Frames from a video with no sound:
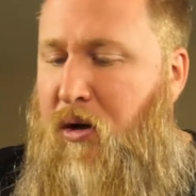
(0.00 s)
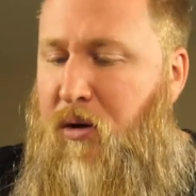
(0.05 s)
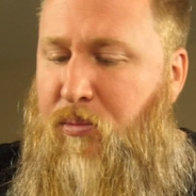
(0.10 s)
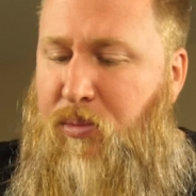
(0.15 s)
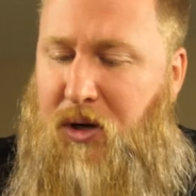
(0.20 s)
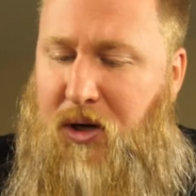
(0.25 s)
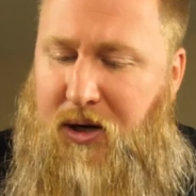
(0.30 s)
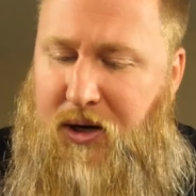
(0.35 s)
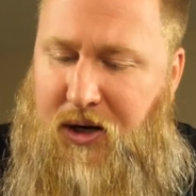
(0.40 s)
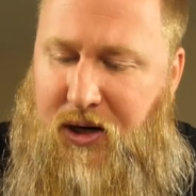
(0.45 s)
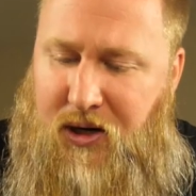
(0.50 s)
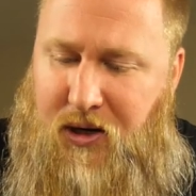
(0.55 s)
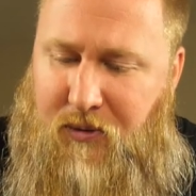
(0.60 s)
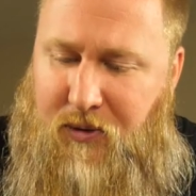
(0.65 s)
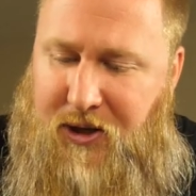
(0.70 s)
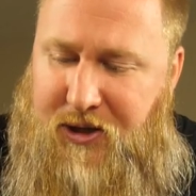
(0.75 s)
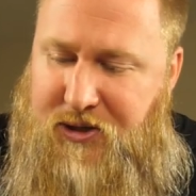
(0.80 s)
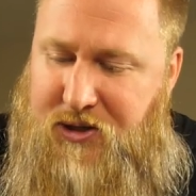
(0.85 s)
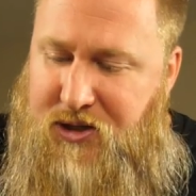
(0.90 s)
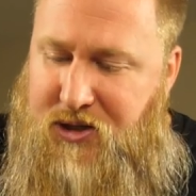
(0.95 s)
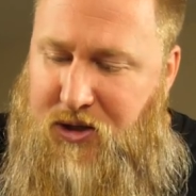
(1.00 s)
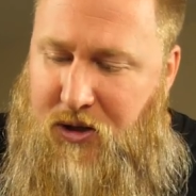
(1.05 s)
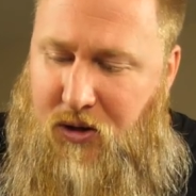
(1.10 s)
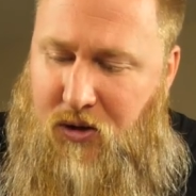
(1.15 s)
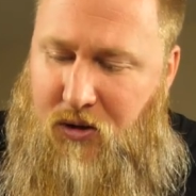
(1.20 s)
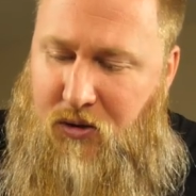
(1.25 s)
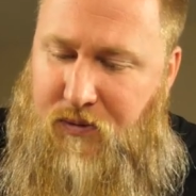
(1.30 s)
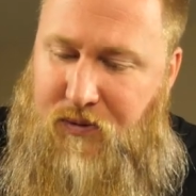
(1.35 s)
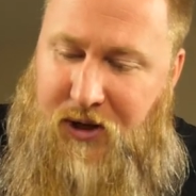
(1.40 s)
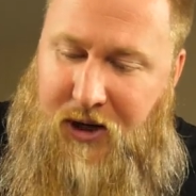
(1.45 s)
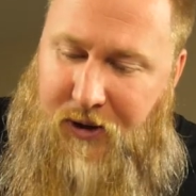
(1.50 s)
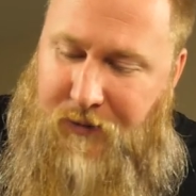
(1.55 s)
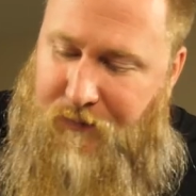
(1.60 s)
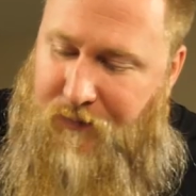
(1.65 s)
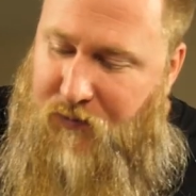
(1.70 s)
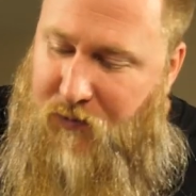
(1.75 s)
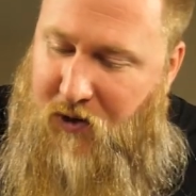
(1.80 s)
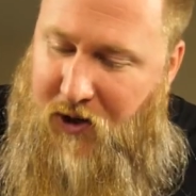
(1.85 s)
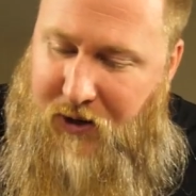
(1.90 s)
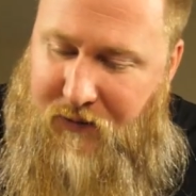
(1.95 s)
But anyway, so yep,
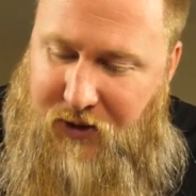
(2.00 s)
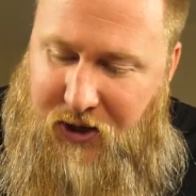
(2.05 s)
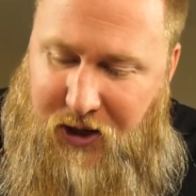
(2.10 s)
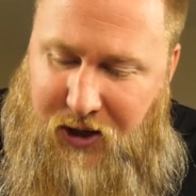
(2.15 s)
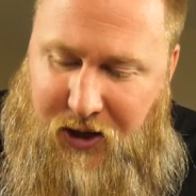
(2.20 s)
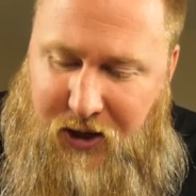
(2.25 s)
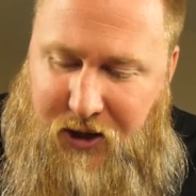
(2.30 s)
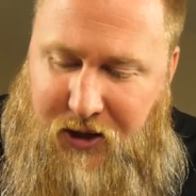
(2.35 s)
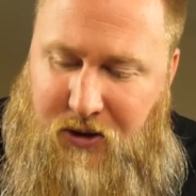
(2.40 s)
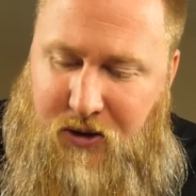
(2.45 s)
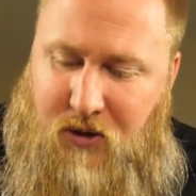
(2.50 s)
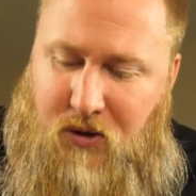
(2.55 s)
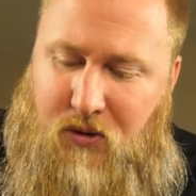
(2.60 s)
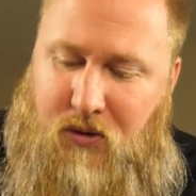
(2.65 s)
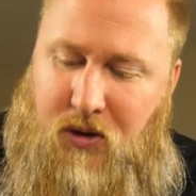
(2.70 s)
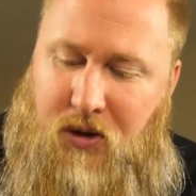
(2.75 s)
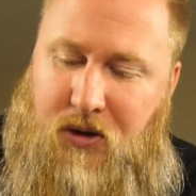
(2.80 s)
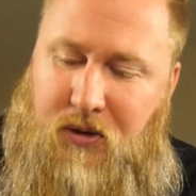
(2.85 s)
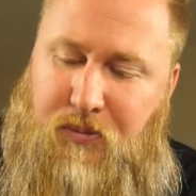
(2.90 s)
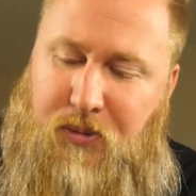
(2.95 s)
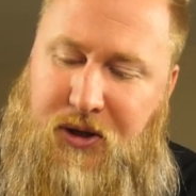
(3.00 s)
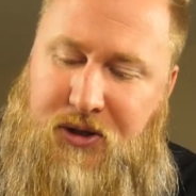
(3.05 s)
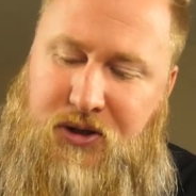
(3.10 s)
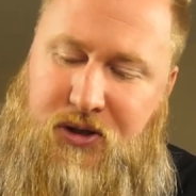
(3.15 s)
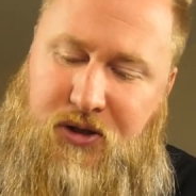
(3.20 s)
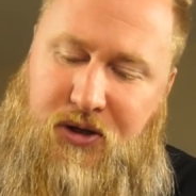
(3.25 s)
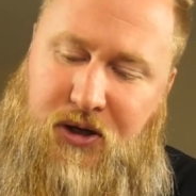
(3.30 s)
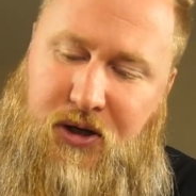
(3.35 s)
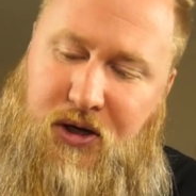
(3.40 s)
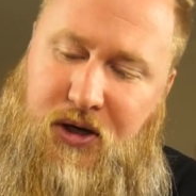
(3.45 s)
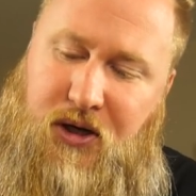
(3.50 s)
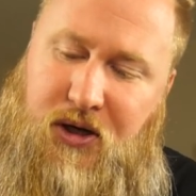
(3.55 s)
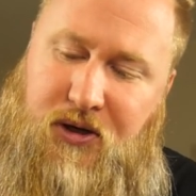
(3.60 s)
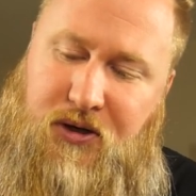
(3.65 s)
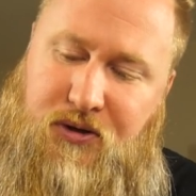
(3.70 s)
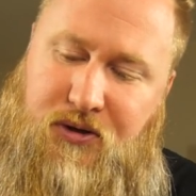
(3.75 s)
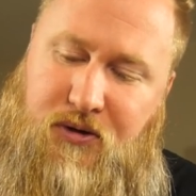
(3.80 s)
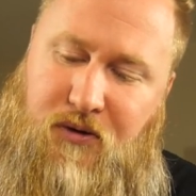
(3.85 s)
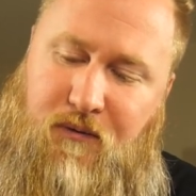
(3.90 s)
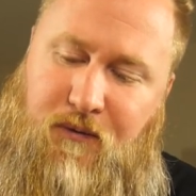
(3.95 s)
you have an AIO, basically
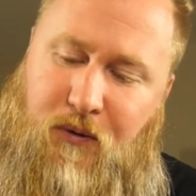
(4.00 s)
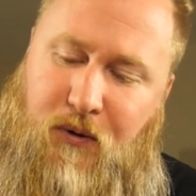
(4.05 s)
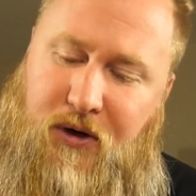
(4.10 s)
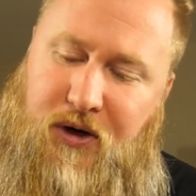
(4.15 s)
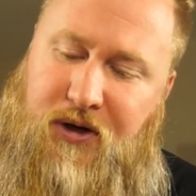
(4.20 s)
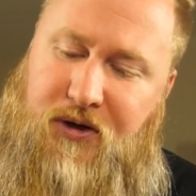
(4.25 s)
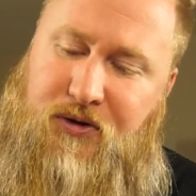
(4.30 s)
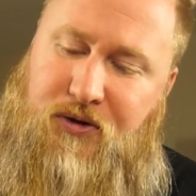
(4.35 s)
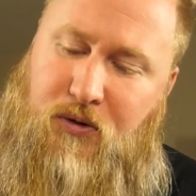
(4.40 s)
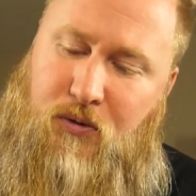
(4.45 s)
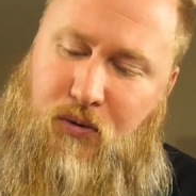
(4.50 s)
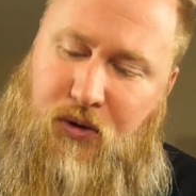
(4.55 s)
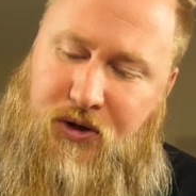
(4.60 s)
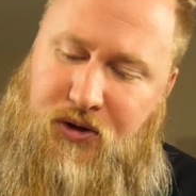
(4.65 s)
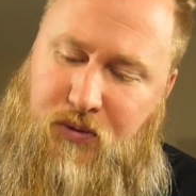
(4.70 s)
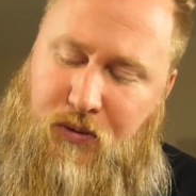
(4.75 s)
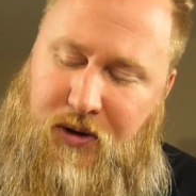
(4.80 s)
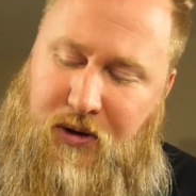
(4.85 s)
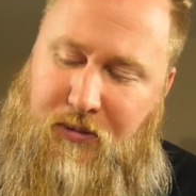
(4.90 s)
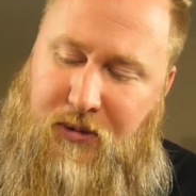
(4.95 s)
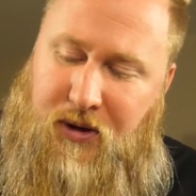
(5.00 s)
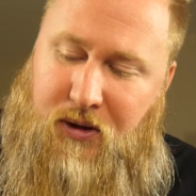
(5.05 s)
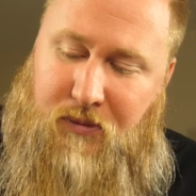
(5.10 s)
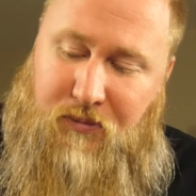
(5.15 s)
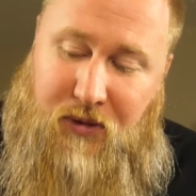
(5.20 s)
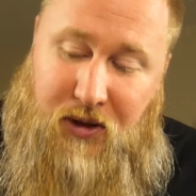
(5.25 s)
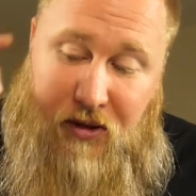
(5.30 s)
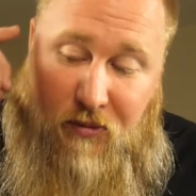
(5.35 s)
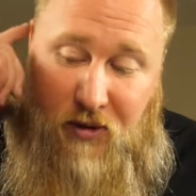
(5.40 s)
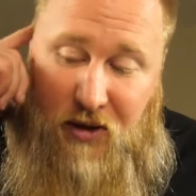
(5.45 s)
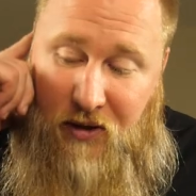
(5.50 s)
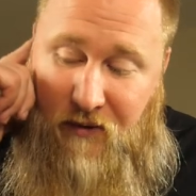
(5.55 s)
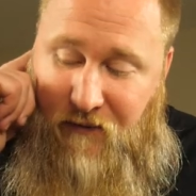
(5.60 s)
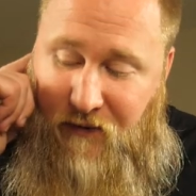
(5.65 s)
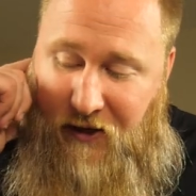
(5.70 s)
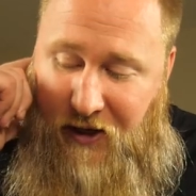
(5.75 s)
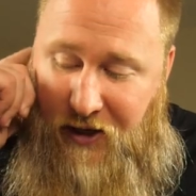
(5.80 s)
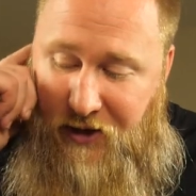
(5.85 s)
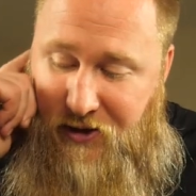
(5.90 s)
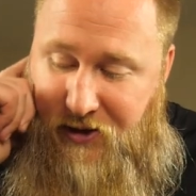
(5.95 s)
240, two 120 millimeter
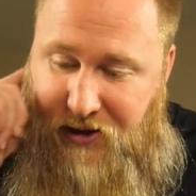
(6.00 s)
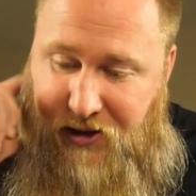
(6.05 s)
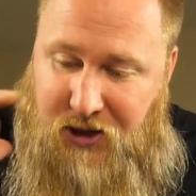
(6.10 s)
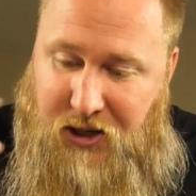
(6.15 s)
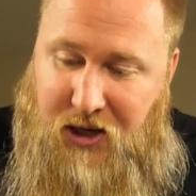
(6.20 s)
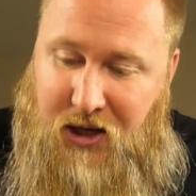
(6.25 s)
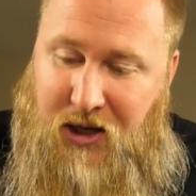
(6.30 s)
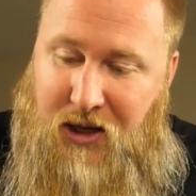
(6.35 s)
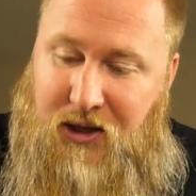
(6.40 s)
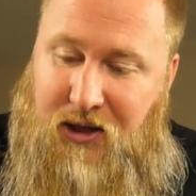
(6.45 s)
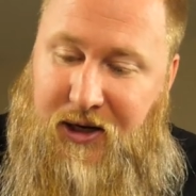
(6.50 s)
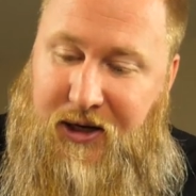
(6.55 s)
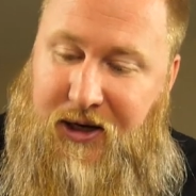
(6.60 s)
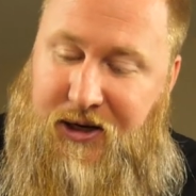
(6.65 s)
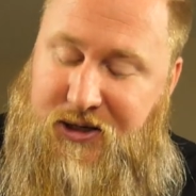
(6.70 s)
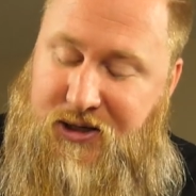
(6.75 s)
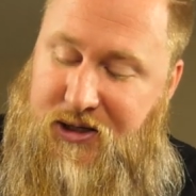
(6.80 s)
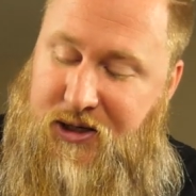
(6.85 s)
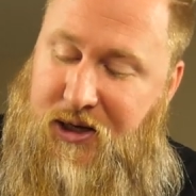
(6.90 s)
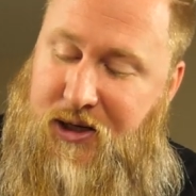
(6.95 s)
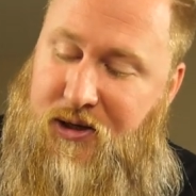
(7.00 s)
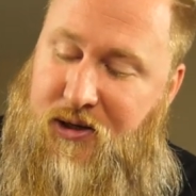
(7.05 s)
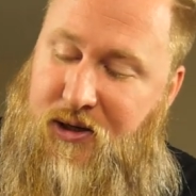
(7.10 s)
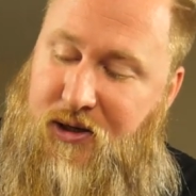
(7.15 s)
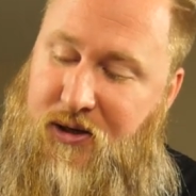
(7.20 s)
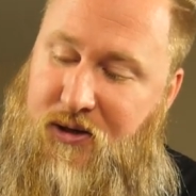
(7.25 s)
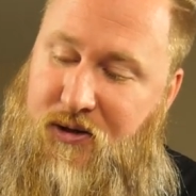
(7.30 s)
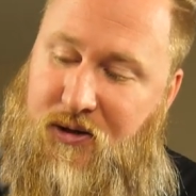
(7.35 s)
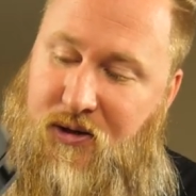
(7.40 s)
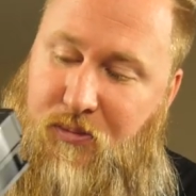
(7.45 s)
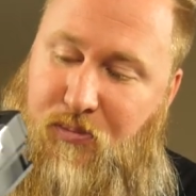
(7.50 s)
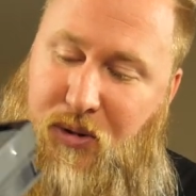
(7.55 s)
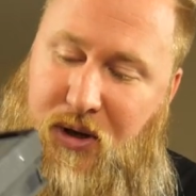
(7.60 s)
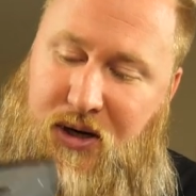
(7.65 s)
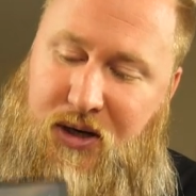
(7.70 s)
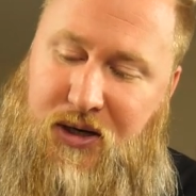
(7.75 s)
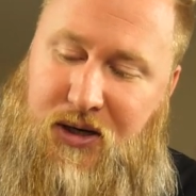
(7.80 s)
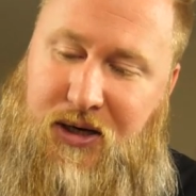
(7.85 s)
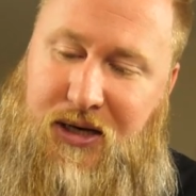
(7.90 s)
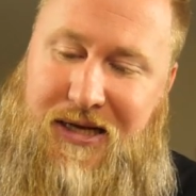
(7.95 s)
fans. Like I said, the
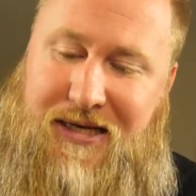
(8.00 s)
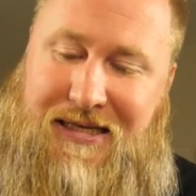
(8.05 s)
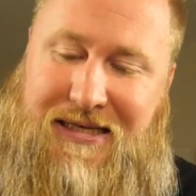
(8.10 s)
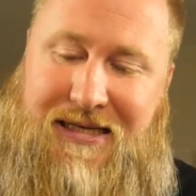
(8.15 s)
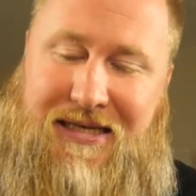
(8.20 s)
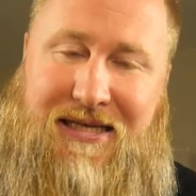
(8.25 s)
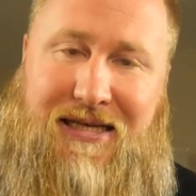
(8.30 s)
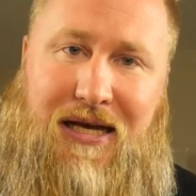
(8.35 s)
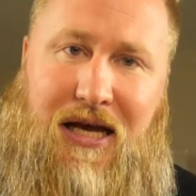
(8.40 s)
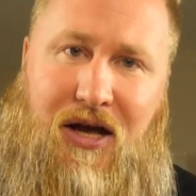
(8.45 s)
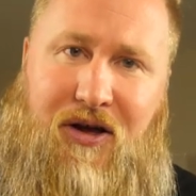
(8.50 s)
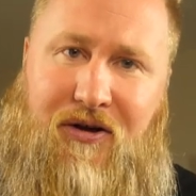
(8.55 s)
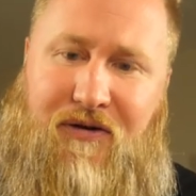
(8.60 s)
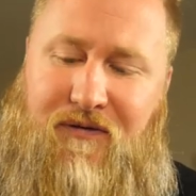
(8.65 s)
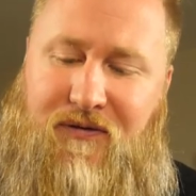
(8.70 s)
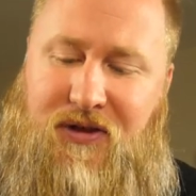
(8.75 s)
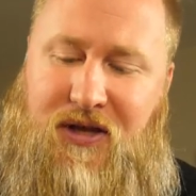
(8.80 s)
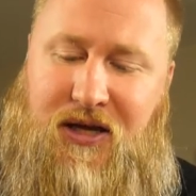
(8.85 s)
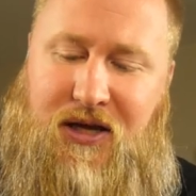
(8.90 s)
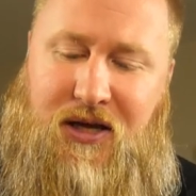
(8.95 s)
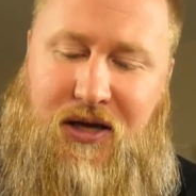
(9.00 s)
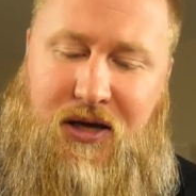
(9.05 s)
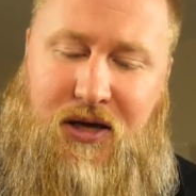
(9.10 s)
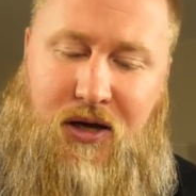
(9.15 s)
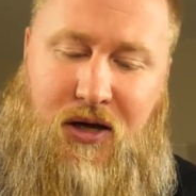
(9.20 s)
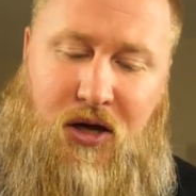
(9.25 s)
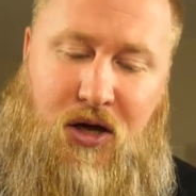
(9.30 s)
bendiness of the